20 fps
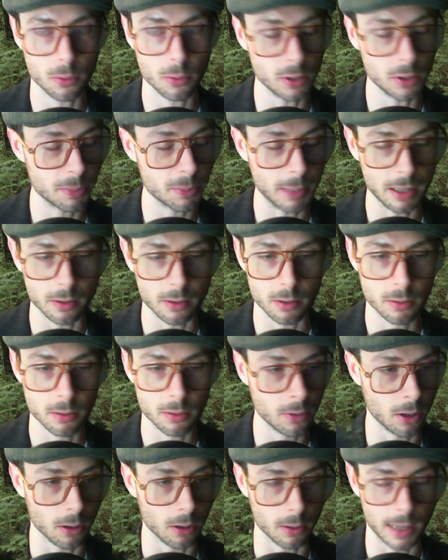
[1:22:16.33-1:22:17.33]
We spent
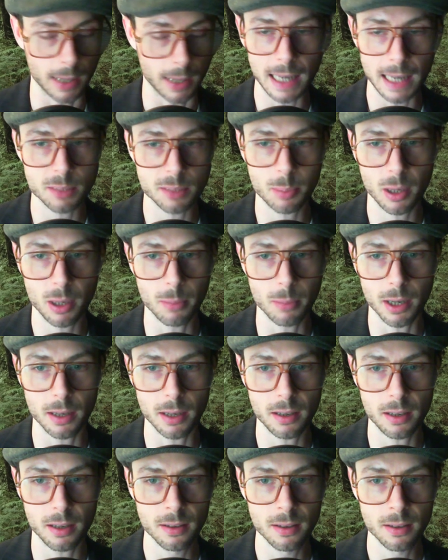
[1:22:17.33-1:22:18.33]
our last bit of
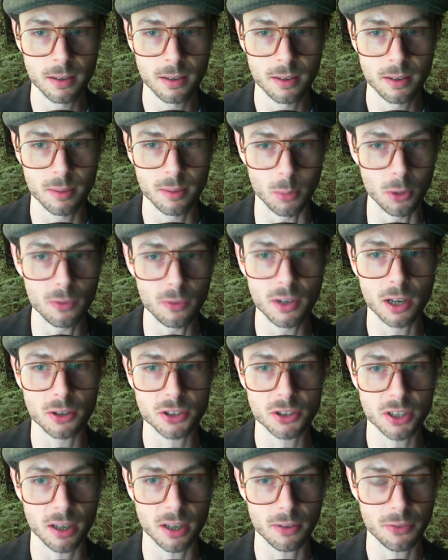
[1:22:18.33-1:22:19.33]
money moving our
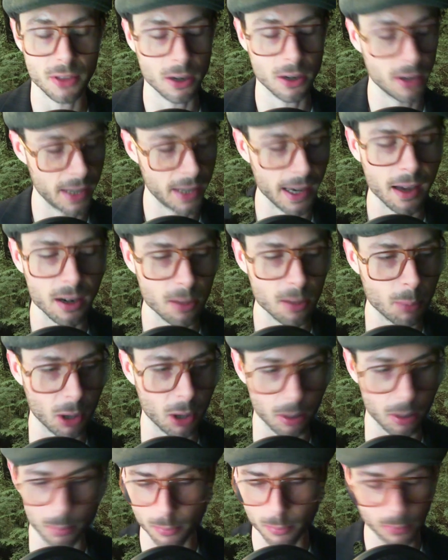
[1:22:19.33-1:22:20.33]
stuff there. He had an
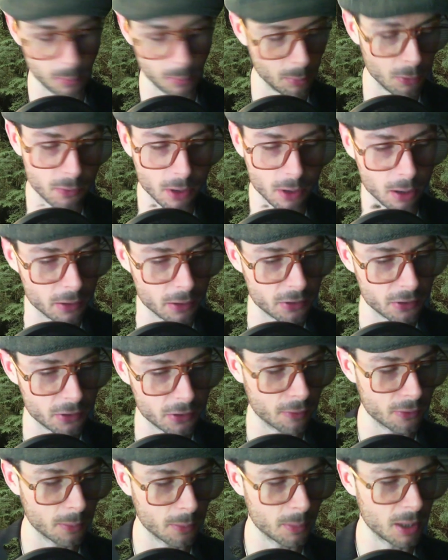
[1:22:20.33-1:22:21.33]
apartment. We moved all the
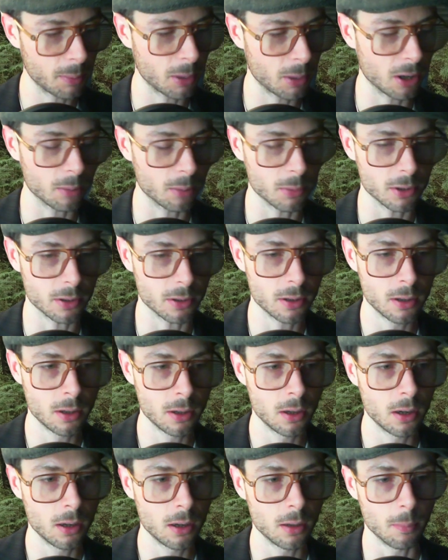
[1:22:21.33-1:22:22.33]
stuff from the apartment,
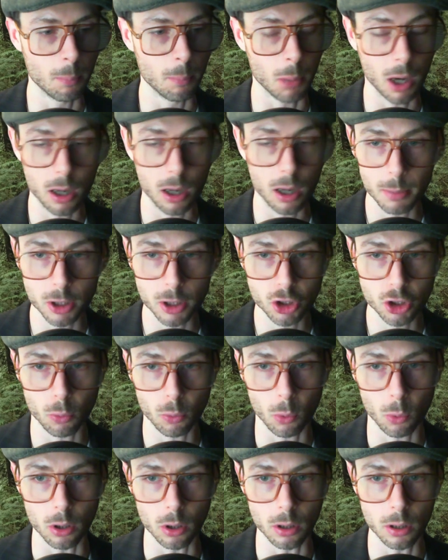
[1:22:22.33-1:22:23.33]
bought a bunch of
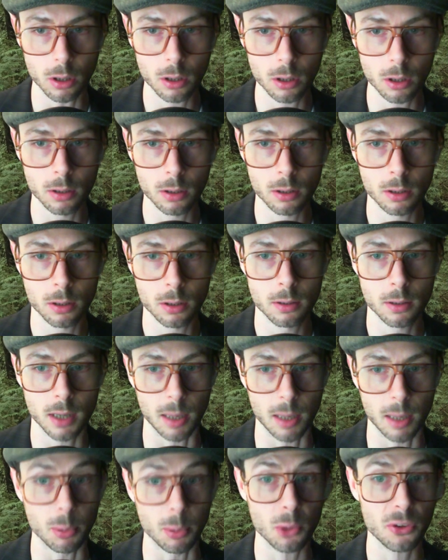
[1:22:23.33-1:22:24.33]
wood,
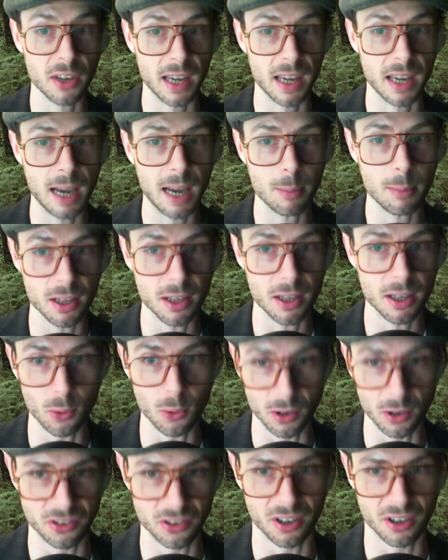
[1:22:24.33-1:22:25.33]
and built a cabin in the
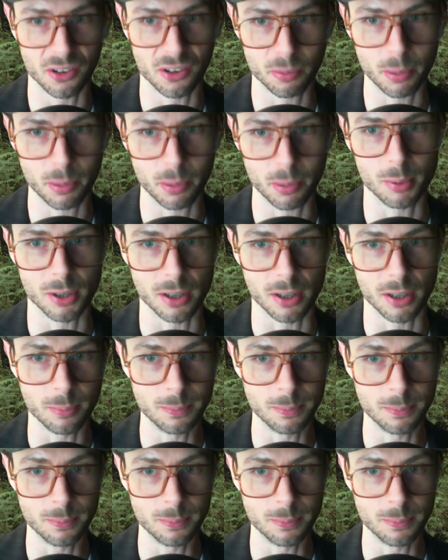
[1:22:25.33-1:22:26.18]
woods on his property.